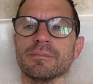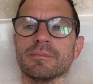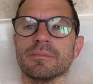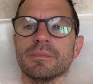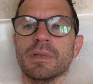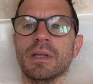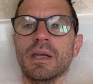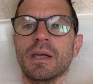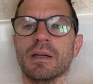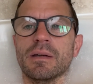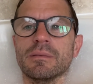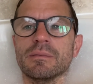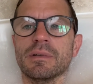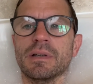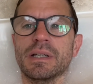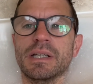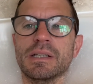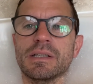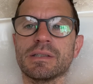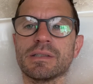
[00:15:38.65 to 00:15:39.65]
yeah, I
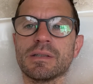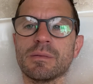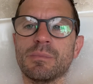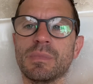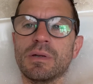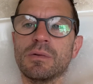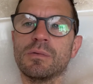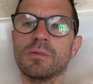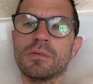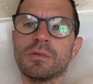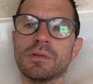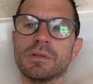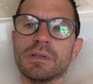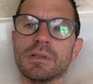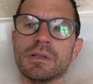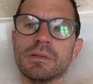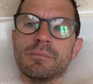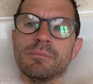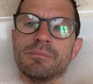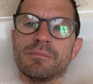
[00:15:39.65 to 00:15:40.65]
need to submit all the
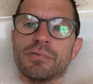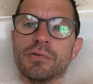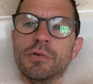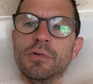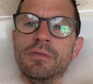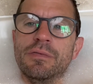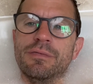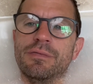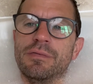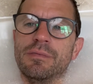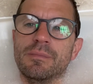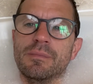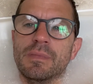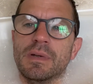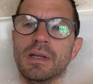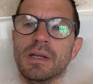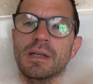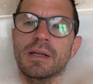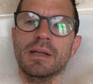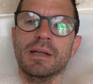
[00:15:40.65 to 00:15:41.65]
proof.
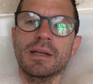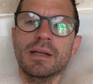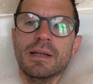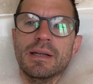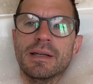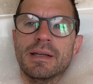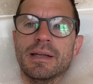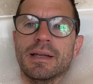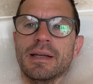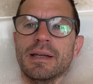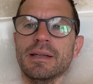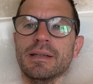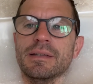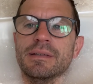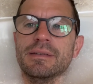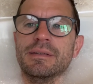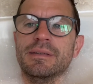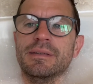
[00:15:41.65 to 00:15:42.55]
And